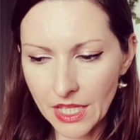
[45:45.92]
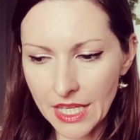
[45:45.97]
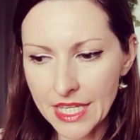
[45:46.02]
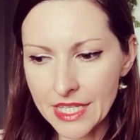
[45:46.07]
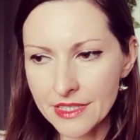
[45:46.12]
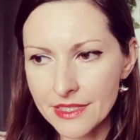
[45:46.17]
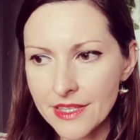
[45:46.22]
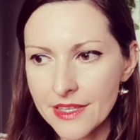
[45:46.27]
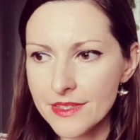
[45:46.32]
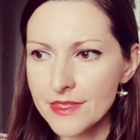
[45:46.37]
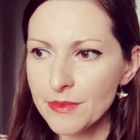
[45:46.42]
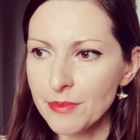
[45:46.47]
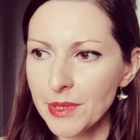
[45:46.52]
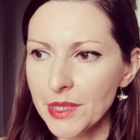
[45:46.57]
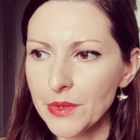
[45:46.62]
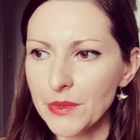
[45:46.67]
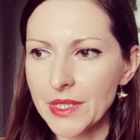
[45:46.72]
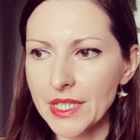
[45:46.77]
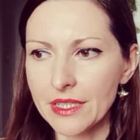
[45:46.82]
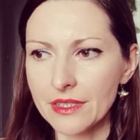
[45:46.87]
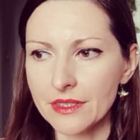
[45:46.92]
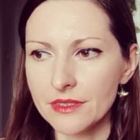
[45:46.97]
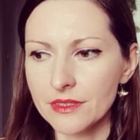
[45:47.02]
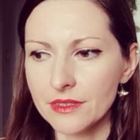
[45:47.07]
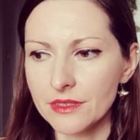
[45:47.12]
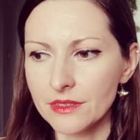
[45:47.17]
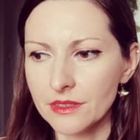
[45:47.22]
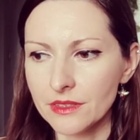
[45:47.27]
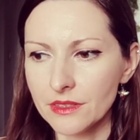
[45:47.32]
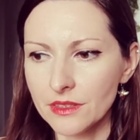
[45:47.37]
In this period,
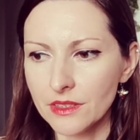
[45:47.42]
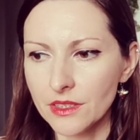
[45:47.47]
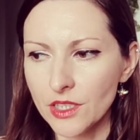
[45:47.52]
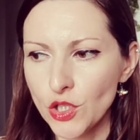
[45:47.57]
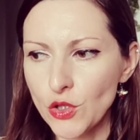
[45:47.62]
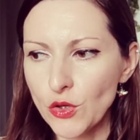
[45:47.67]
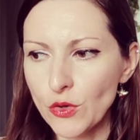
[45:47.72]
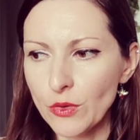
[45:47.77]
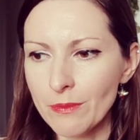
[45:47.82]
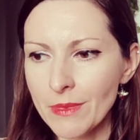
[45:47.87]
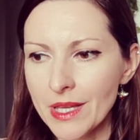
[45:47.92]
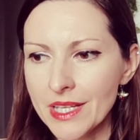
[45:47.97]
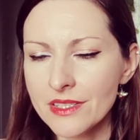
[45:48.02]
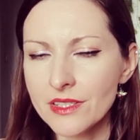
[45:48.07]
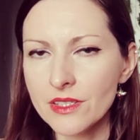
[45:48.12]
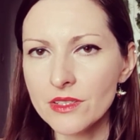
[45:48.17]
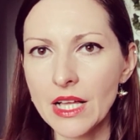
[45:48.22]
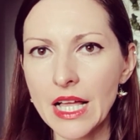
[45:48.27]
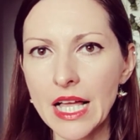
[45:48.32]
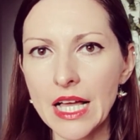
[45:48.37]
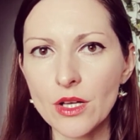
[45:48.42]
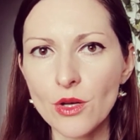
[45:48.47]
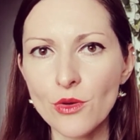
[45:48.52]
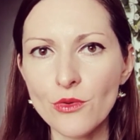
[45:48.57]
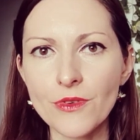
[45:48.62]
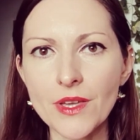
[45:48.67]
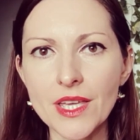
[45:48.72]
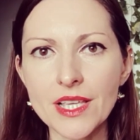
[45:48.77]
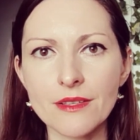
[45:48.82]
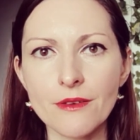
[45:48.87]
your mental
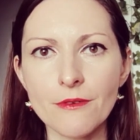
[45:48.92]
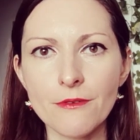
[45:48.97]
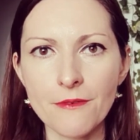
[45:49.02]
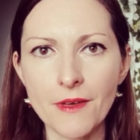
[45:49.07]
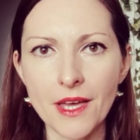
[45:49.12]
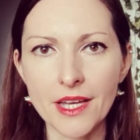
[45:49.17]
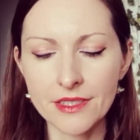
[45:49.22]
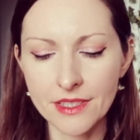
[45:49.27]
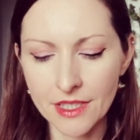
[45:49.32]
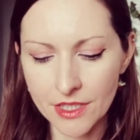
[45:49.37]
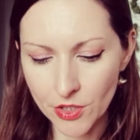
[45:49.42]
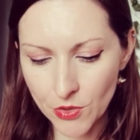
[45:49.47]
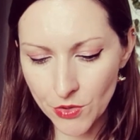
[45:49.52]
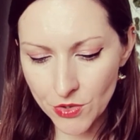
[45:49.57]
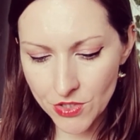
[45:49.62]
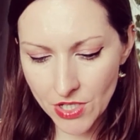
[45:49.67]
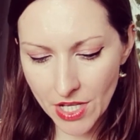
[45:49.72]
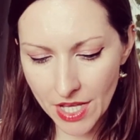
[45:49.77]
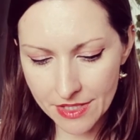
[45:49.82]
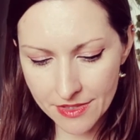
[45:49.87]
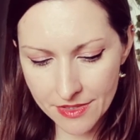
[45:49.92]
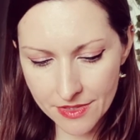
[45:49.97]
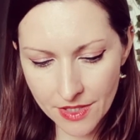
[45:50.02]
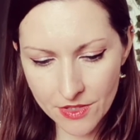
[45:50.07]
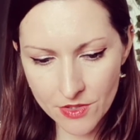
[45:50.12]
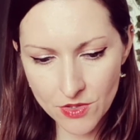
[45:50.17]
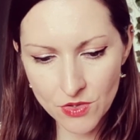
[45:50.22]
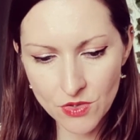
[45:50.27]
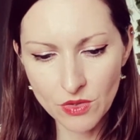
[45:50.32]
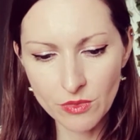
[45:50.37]
health is affecting your
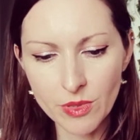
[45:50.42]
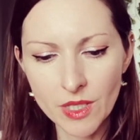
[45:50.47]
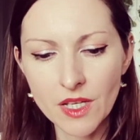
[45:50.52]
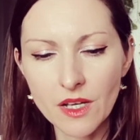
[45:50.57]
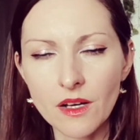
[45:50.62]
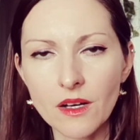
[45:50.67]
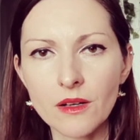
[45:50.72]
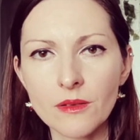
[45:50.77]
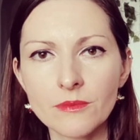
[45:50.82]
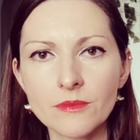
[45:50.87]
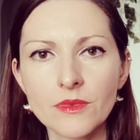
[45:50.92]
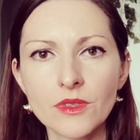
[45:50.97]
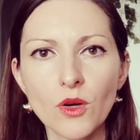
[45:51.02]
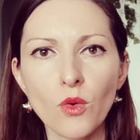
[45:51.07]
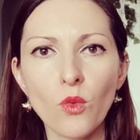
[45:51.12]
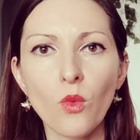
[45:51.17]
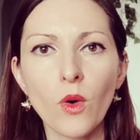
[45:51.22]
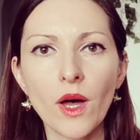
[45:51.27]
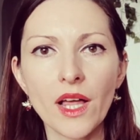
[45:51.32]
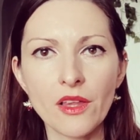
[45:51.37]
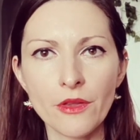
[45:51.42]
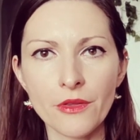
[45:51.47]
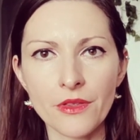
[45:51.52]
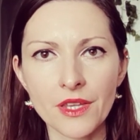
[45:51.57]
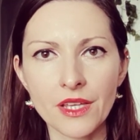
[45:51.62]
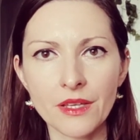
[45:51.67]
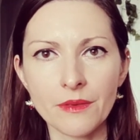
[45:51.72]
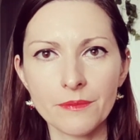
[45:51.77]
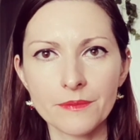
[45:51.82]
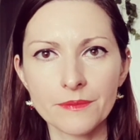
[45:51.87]
chances to become
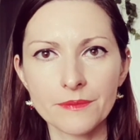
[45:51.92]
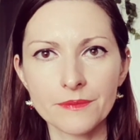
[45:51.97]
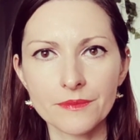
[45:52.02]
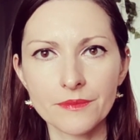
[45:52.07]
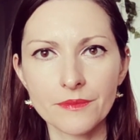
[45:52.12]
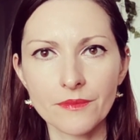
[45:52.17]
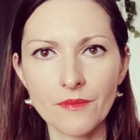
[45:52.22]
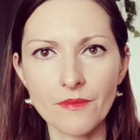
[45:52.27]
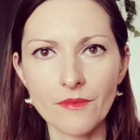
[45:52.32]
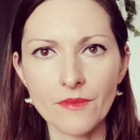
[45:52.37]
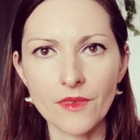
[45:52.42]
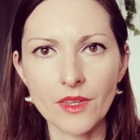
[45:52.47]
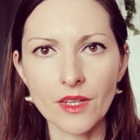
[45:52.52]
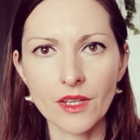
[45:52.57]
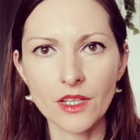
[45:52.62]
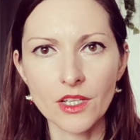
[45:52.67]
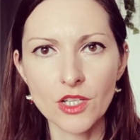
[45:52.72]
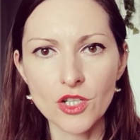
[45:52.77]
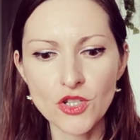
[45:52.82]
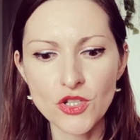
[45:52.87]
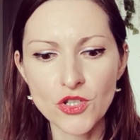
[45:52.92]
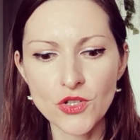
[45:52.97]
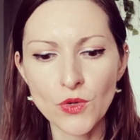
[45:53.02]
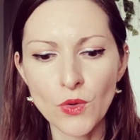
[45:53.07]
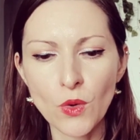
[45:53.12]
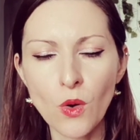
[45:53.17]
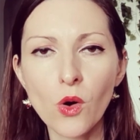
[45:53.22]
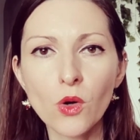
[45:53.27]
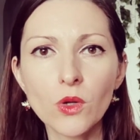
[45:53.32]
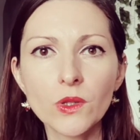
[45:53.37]
wealthy,
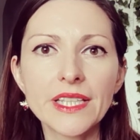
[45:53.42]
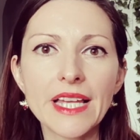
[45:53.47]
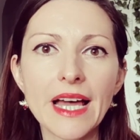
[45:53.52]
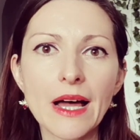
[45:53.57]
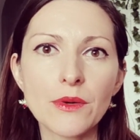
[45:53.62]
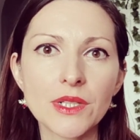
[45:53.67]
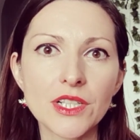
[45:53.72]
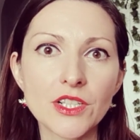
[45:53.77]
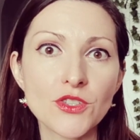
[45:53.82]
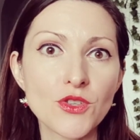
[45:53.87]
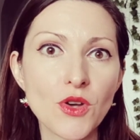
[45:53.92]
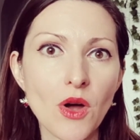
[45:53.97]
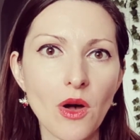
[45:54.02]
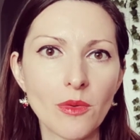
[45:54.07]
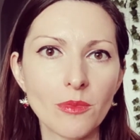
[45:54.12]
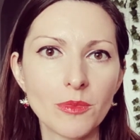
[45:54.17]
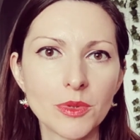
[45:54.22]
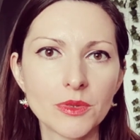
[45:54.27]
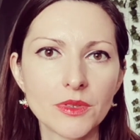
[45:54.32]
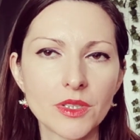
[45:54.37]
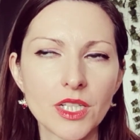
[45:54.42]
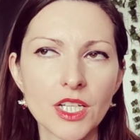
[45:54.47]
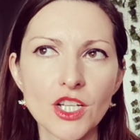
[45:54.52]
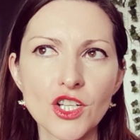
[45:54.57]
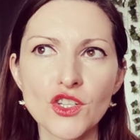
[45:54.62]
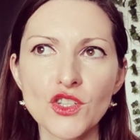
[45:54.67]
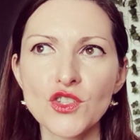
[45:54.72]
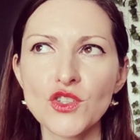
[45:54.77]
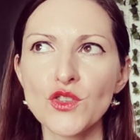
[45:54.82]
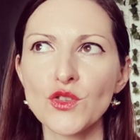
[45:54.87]
to hold down a job,
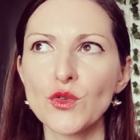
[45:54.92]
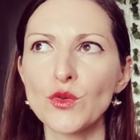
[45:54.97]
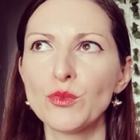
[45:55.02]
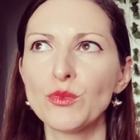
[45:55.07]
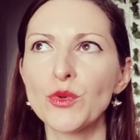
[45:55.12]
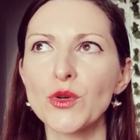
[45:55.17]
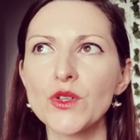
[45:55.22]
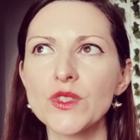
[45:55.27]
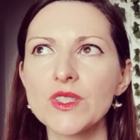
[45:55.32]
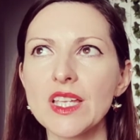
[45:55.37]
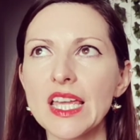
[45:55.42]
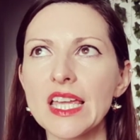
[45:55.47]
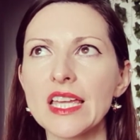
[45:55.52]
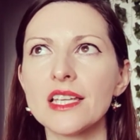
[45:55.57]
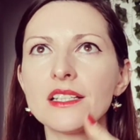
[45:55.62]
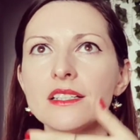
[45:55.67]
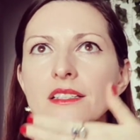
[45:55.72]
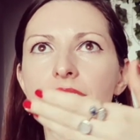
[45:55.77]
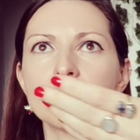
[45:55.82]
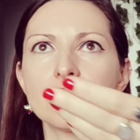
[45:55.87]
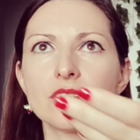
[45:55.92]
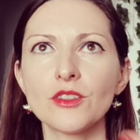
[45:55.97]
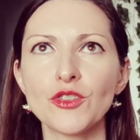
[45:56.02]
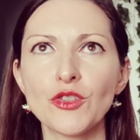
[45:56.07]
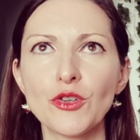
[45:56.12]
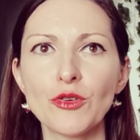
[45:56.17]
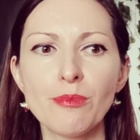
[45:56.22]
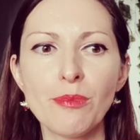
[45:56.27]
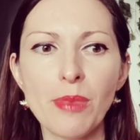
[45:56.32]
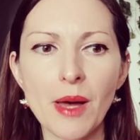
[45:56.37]
to put in
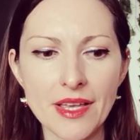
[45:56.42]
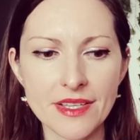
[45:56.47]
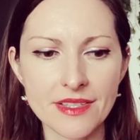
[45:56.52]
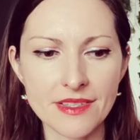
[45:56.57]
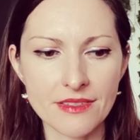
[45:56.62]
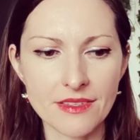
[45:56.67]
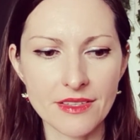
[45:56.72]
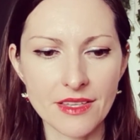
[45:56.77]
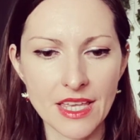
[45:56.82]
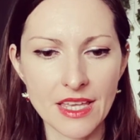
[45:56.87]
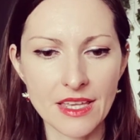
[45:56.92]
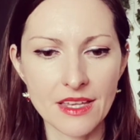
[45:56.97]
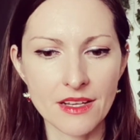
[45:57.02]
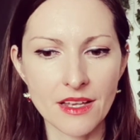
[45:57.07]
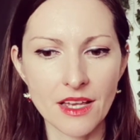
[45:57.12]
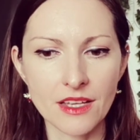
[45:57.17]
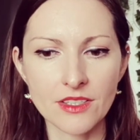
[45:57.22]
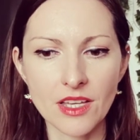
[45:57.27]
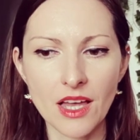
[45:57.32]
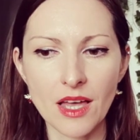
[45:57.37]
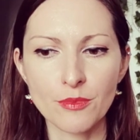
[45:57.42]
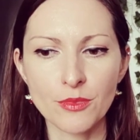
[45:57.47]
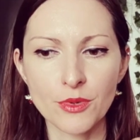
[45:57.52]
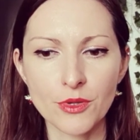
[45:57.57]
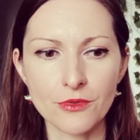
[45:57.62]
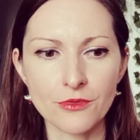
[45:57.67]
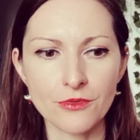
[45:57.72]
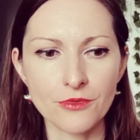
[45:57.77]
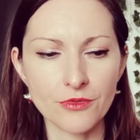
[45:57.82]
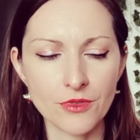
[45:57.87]
your best in a type
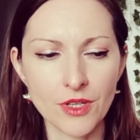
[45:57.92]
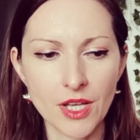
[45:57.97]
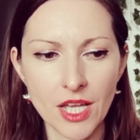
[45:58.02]
of